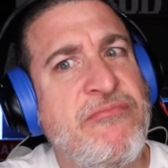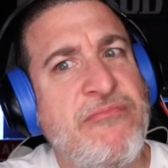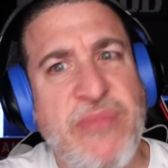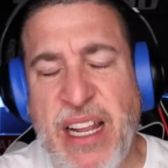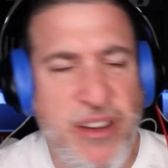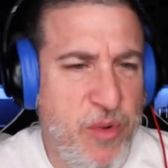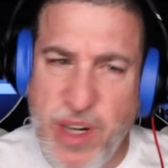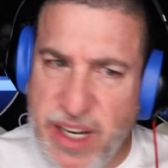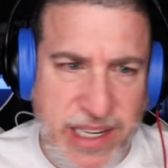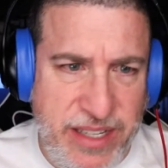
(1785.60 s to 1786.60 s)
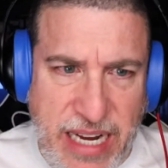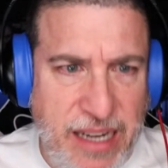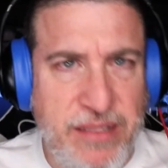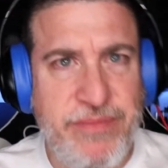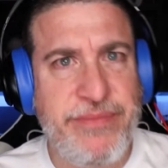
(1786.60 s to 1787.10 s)
I don't know what it is
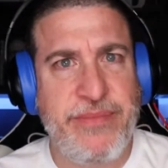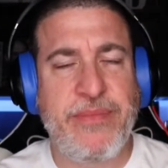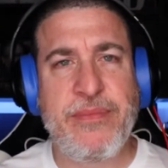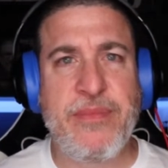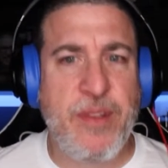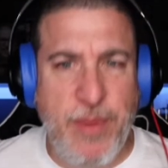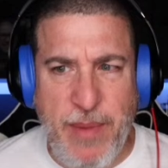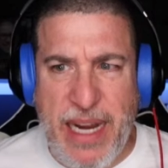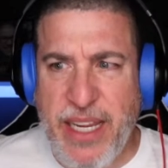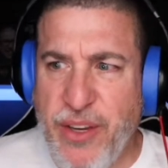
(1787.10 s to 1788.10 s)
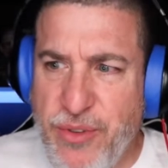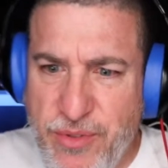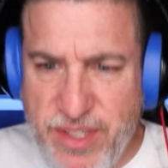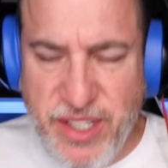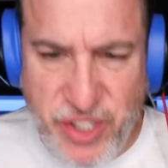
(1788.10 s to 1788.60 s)
now. But my
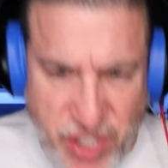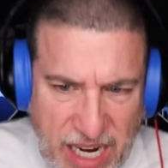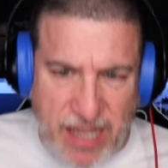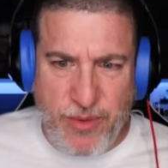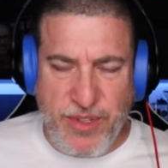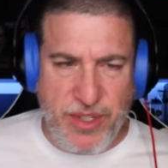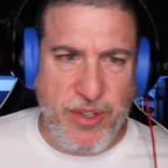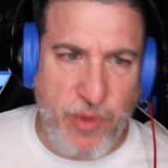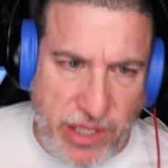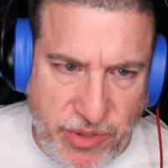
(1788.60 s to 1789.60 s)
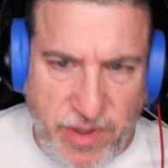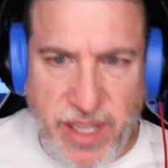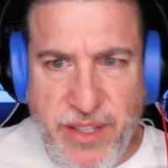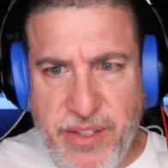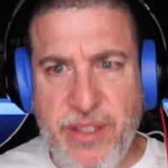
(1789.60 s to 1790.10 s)
IQ as a child was in the
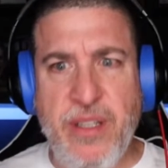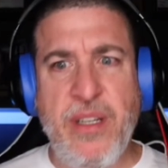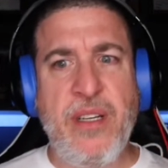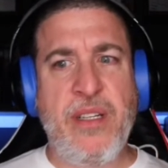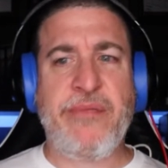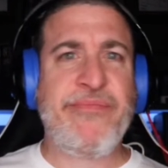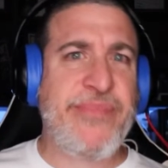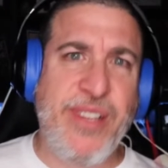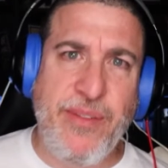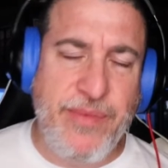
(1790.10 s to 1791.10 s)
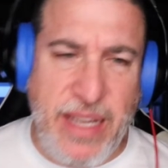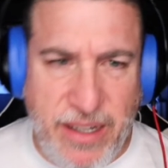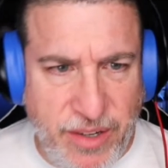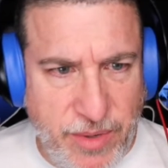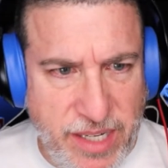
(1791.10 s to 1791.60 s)
120s. So I don't
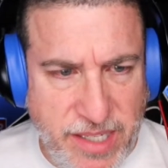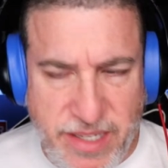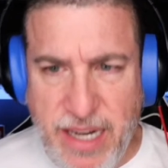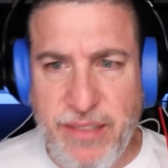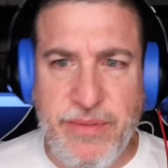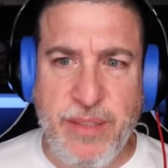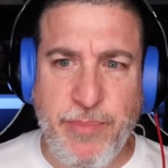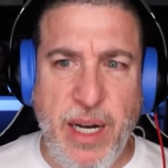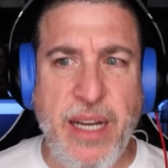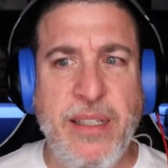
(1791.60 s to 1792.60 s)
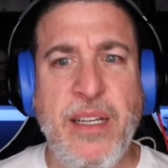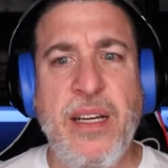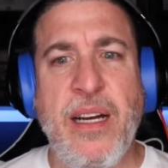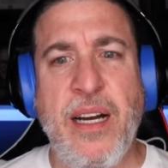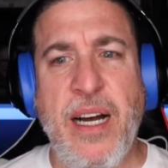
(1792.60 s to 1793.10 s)
know what it is now. But
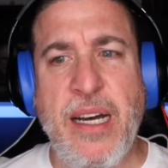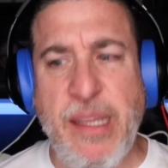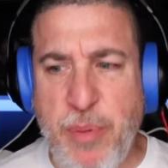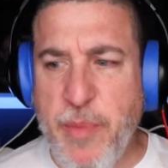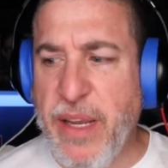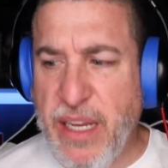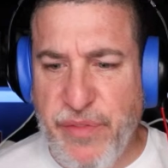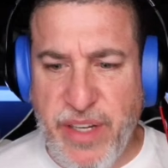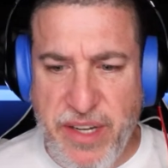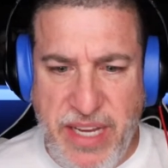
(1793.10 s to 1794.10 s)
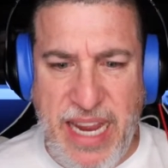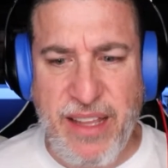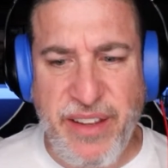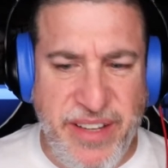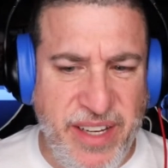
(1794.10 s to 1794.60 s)
they put me in gifted and
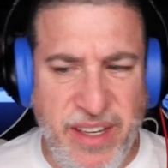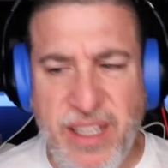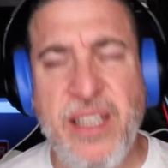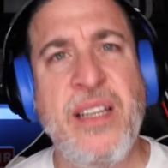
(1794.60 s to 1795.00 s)
talented.